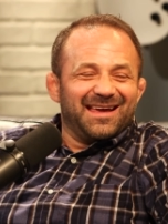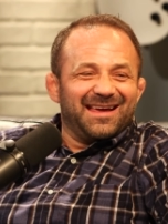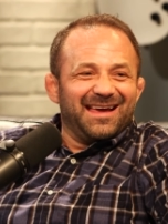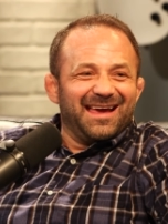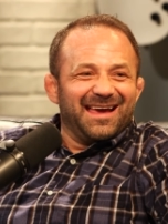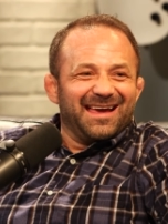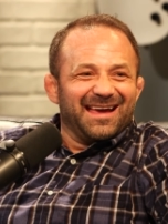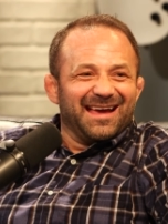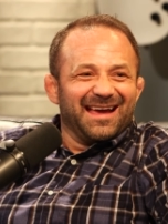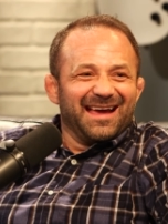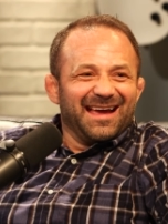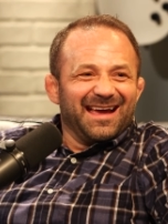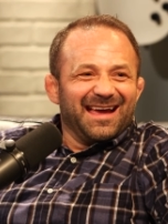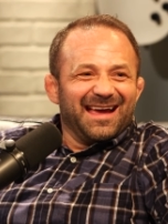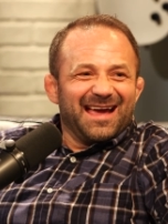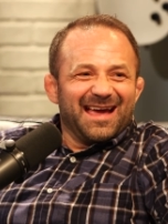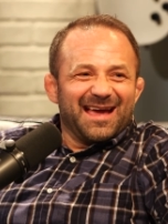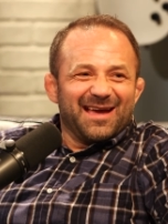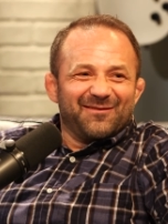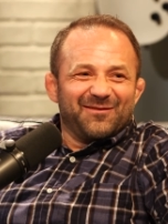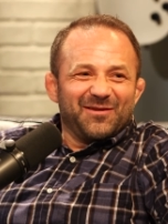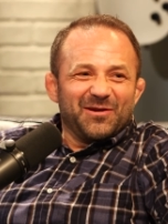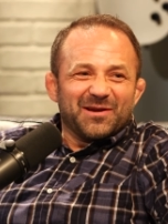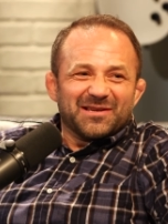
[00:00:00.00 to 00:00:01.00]
Yeah.
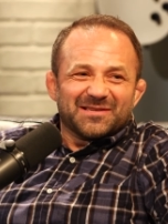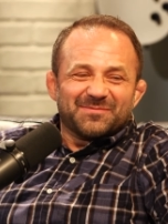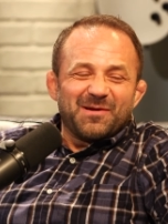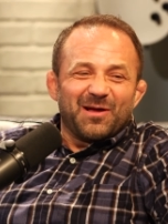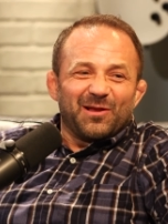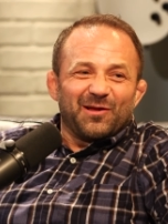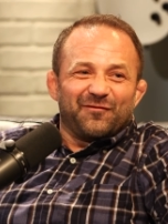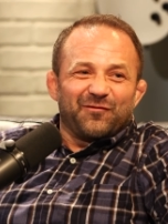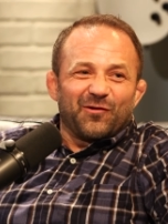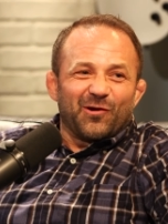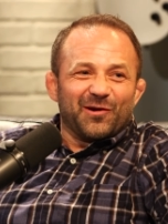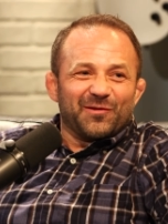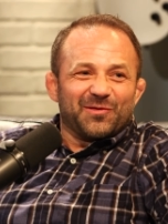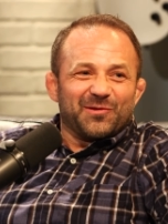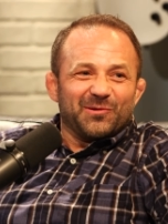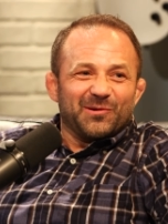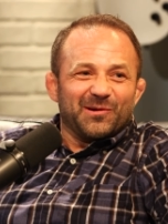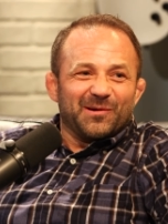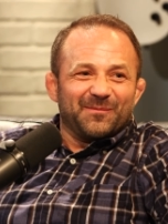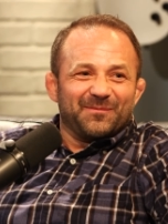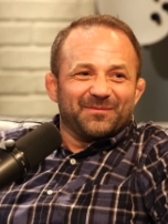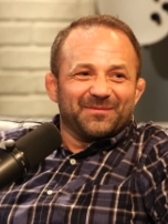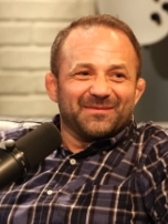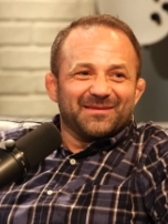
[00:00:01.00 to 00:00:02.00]
if you could smell a fart through
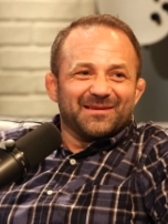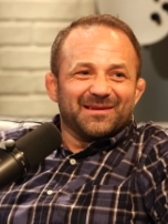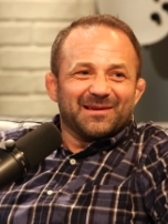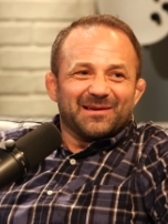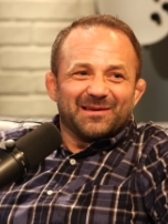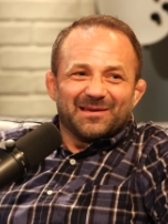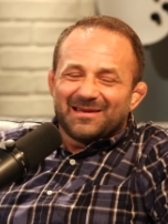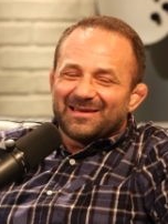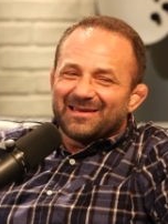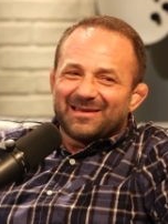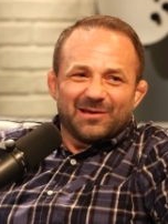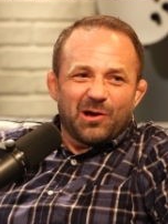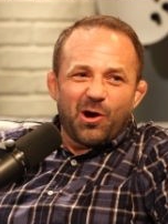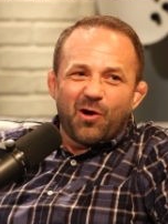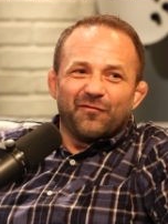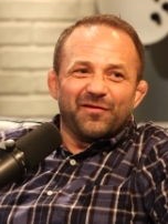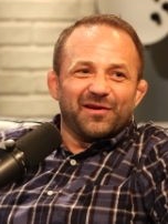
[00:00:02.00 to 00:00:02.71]
them, exactly,